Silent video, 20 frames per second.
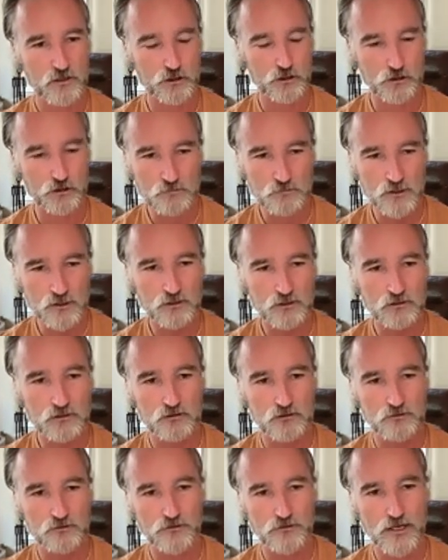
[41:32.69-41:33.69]
human
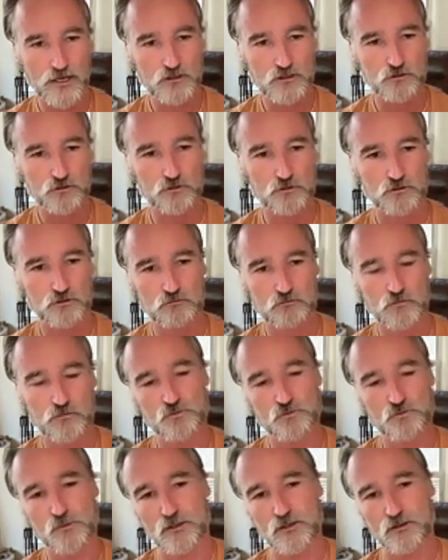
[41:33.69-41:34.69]
natural
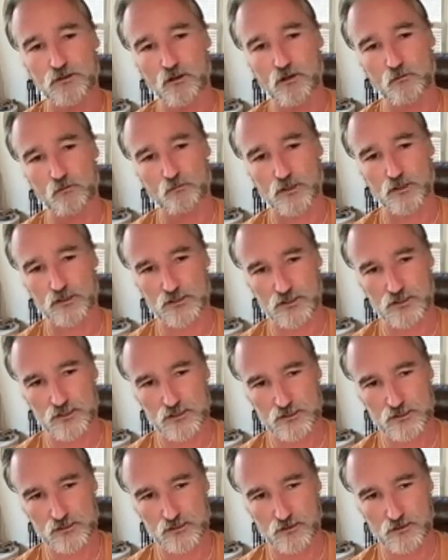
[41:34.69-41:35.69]
movement
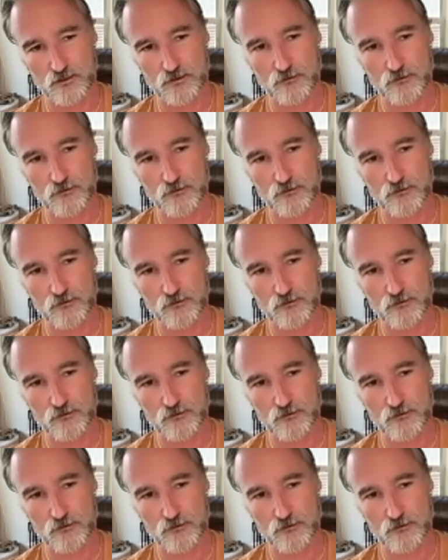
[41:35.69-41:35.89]
abilities.